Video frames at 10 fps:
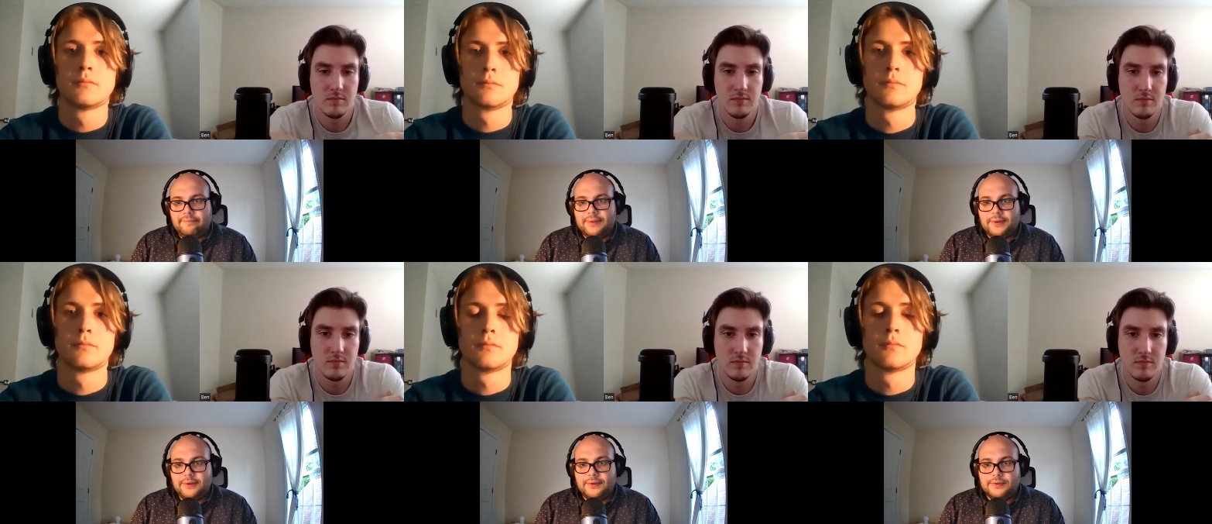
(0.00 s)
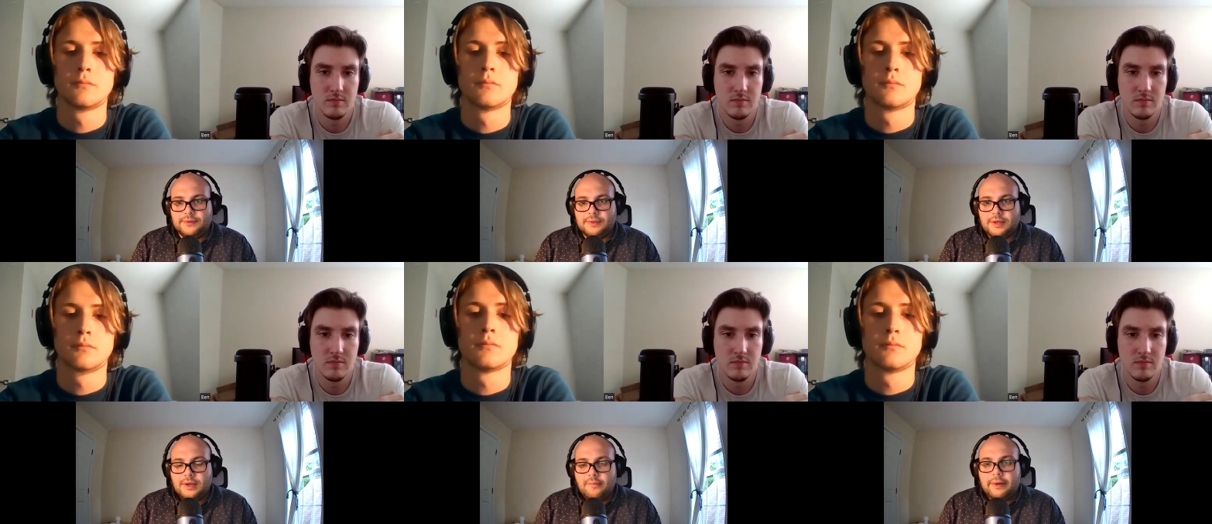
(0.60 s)
Speaker 1: to,
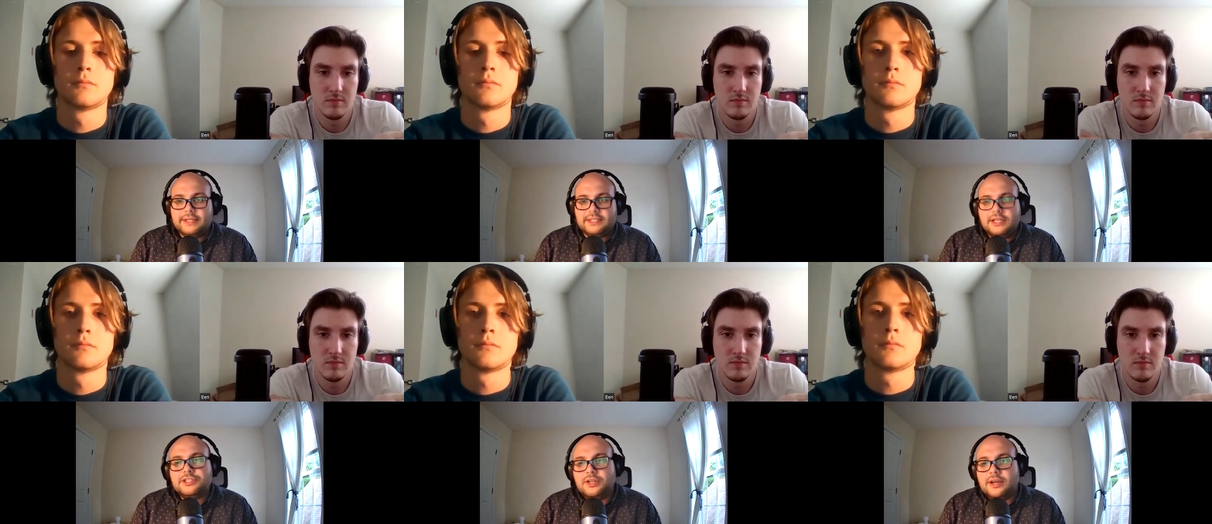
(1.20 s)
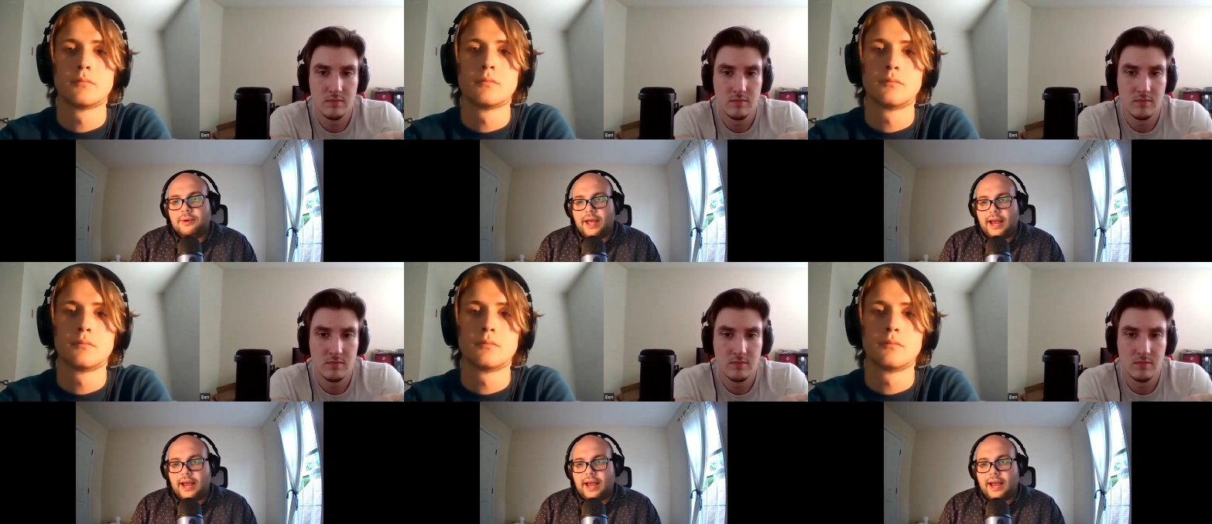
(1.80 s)
because initially what I